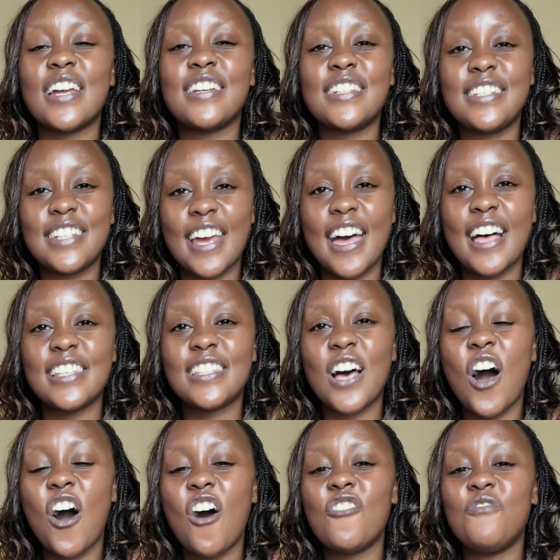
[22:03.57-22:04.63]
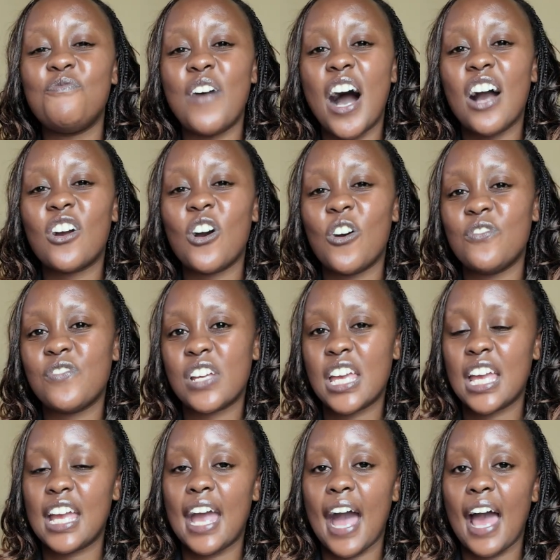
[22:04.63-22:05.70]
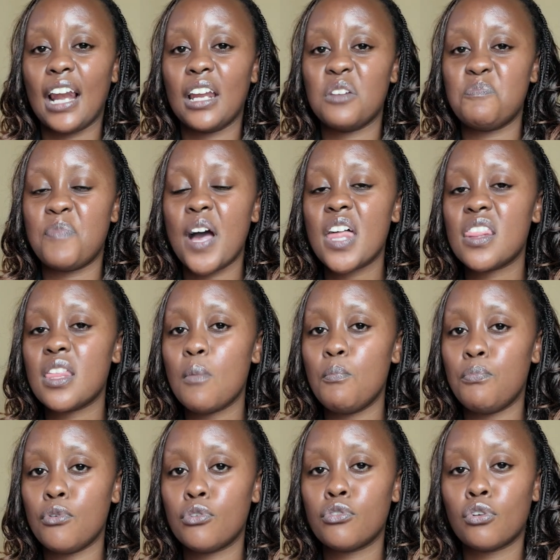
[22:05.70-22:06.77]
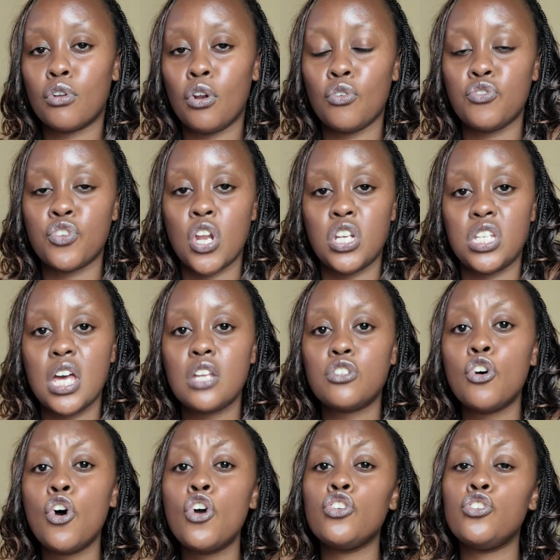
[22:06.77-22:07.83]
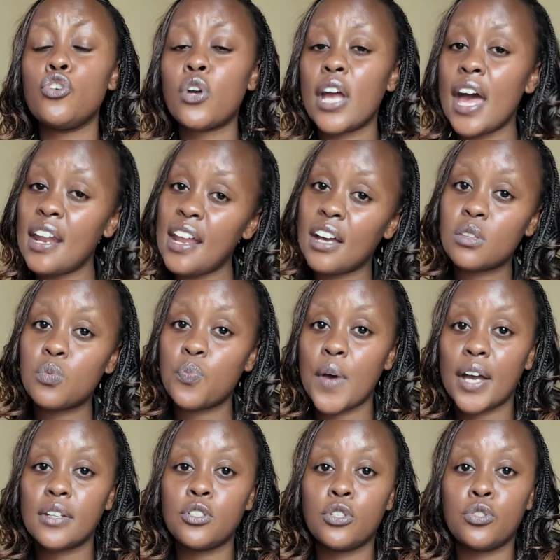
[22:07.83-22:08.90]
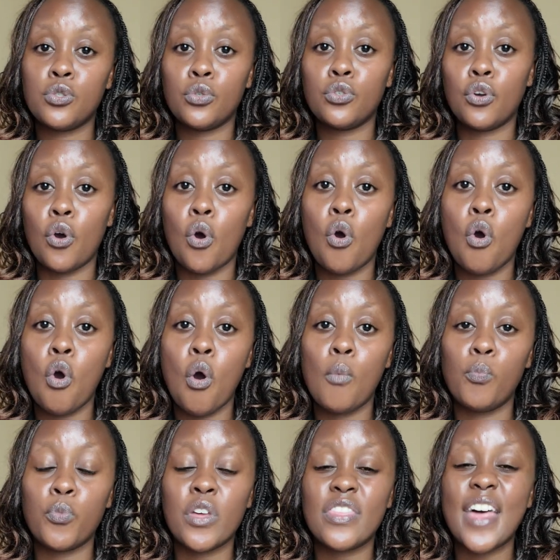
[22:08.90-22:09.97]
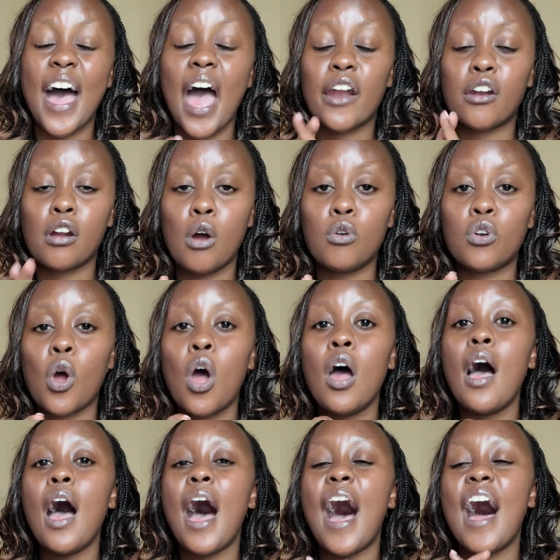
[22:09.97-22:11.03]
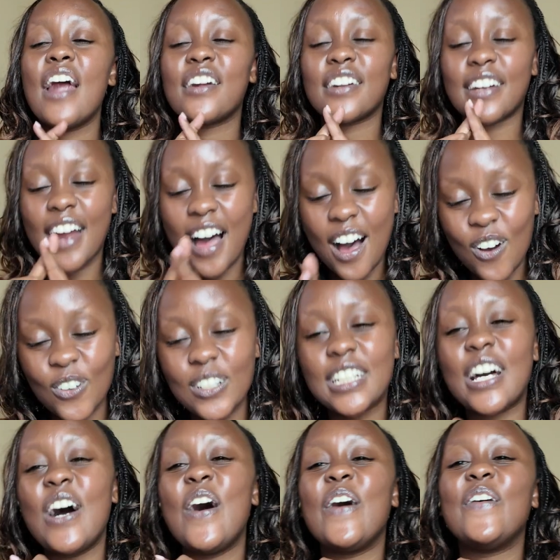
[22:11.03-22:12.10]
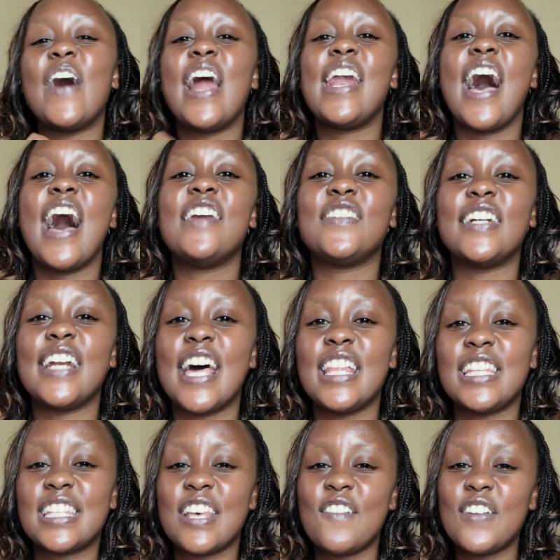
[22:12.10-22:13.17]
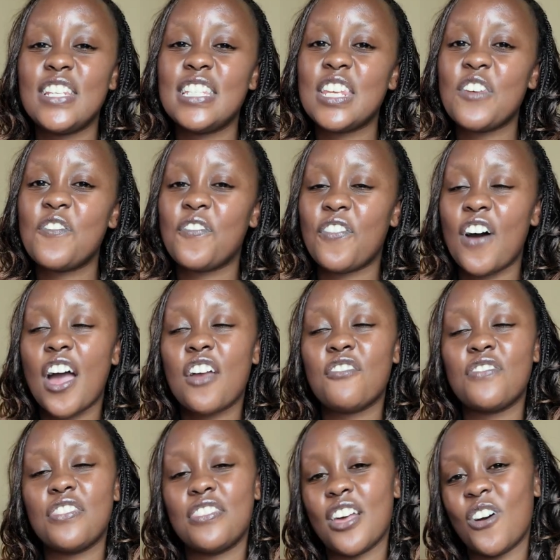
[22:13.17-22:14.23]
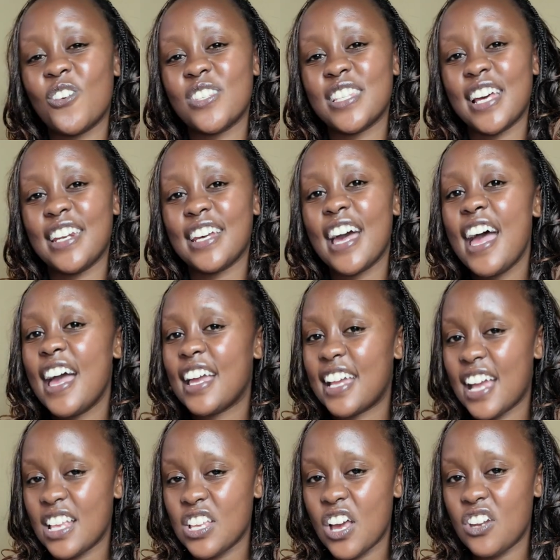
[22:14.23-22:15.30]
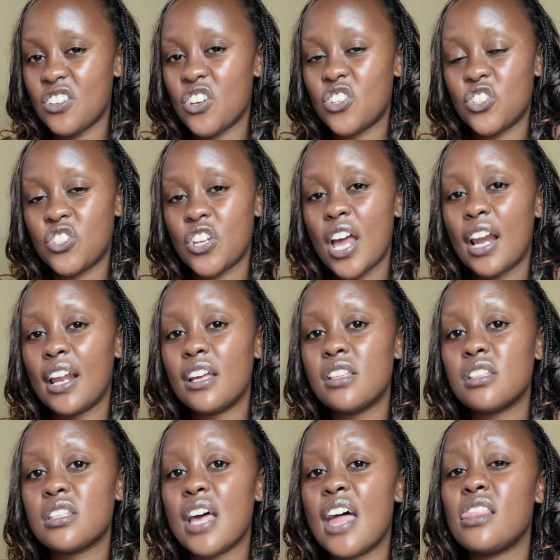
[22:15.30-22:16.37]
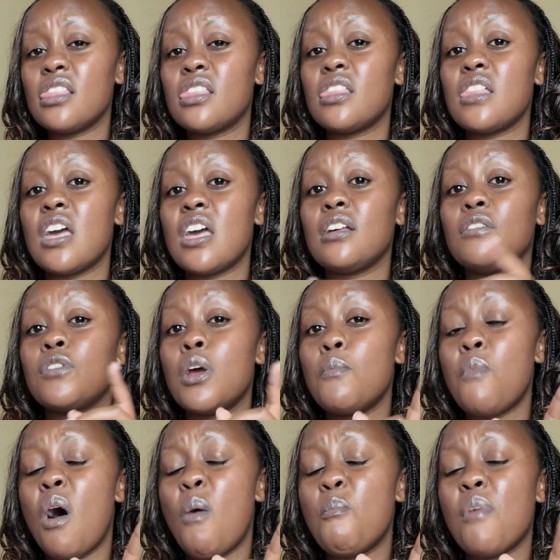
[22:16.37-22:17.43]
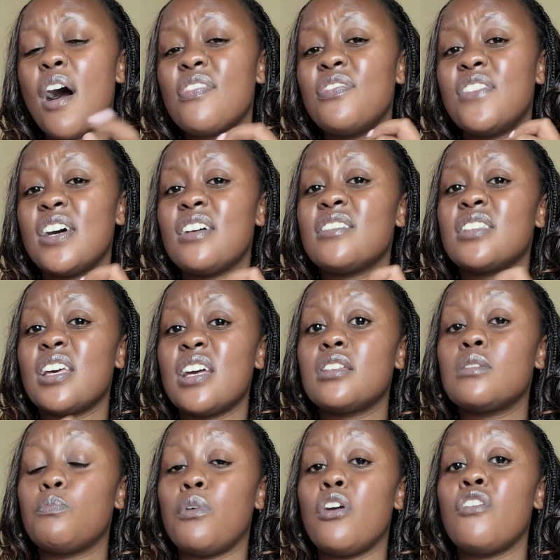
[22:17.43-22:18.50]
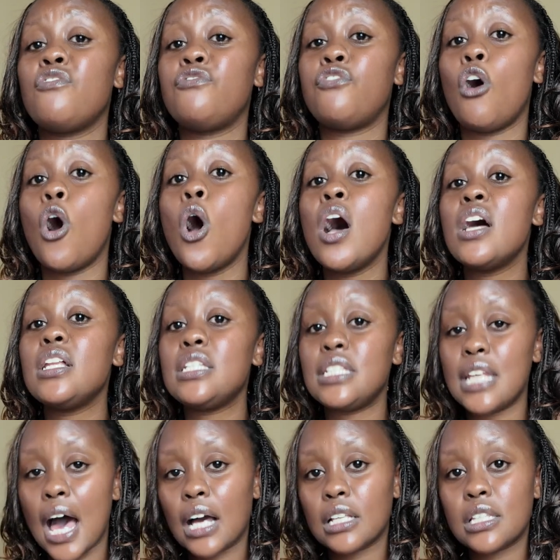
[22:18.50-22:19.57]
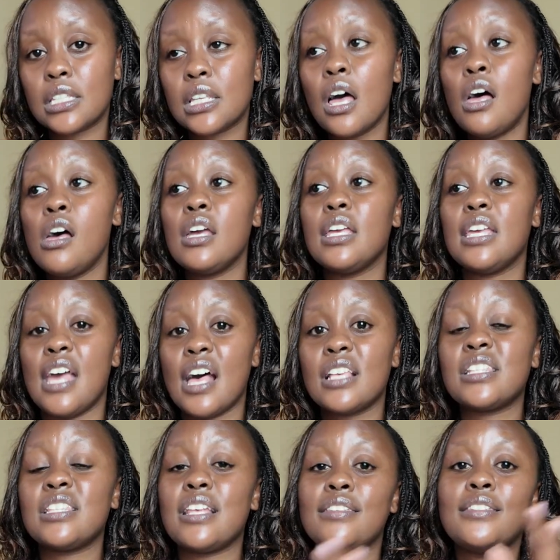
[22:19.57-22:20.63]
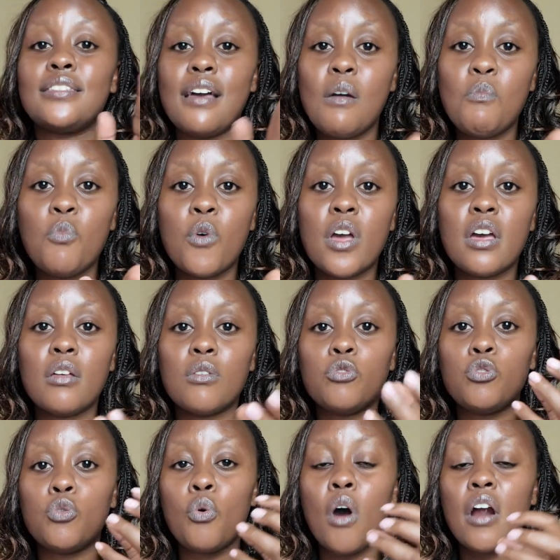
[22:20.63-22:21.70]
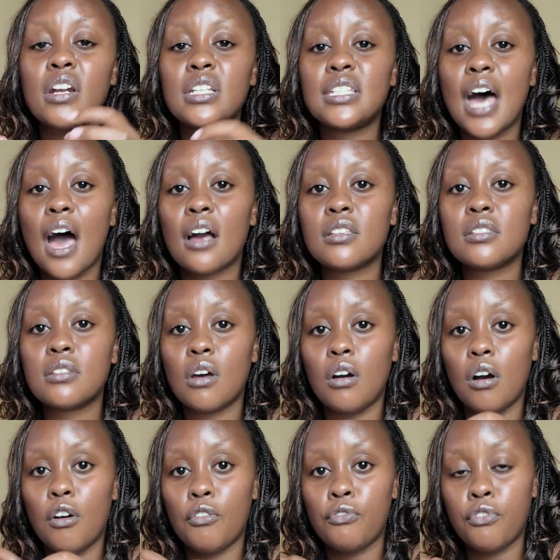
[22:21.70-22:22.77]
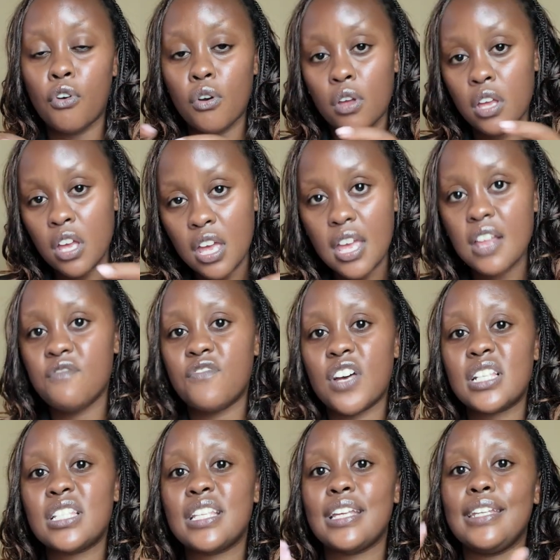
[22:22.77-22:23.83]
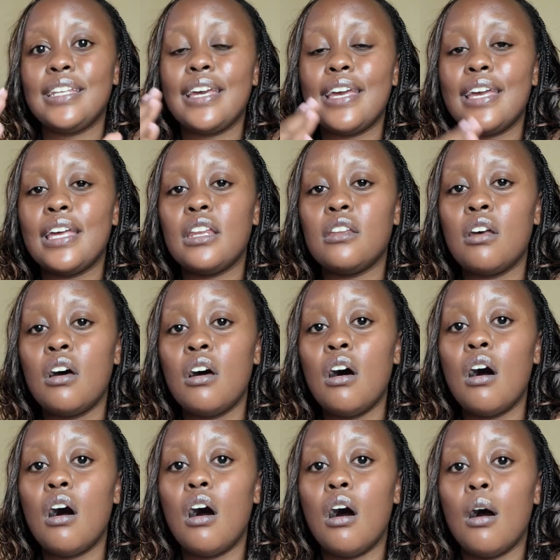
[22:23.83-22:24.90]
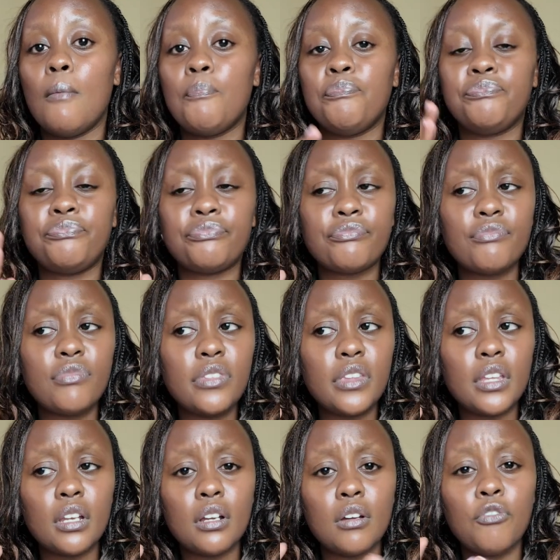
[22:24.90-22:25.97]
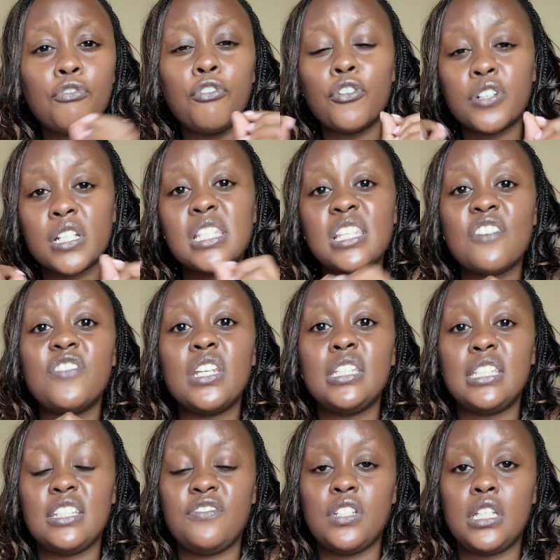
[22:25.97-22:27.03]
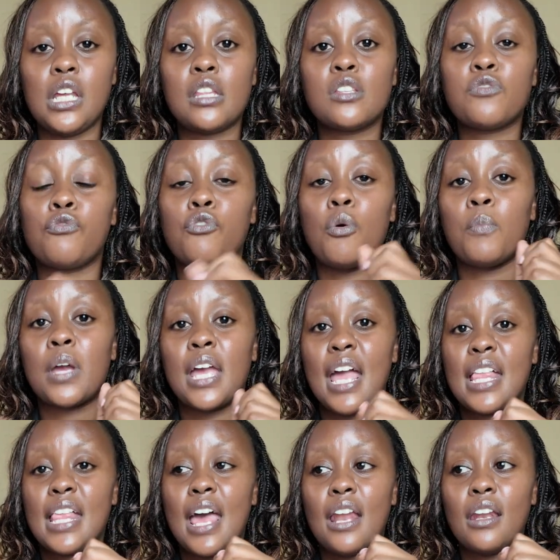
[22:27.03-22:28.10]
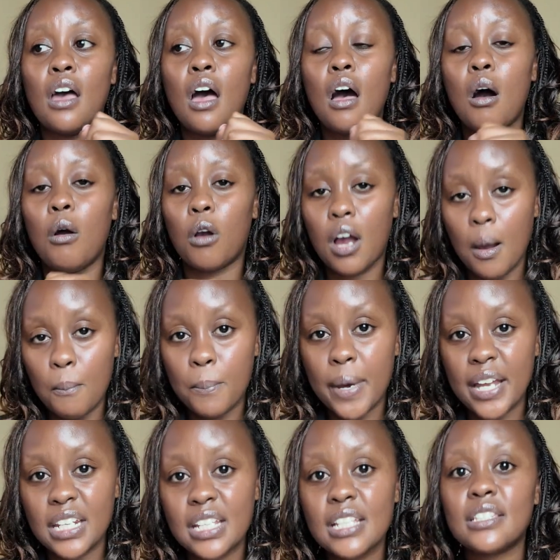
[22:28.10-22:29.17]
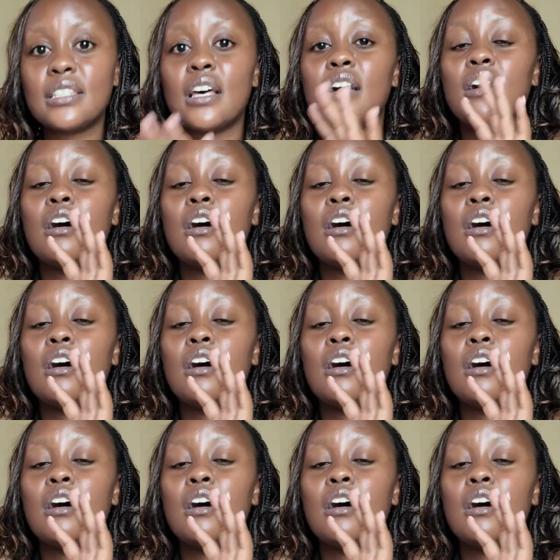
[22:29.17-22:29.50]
shares of Bank of Kigali by the book closure date, you can expect to go home with around 175,000 Kenyan shillings, and remember, this is before tax. Yes, the same way you are taxed for investing in for receiving dividends from Kenyan companies.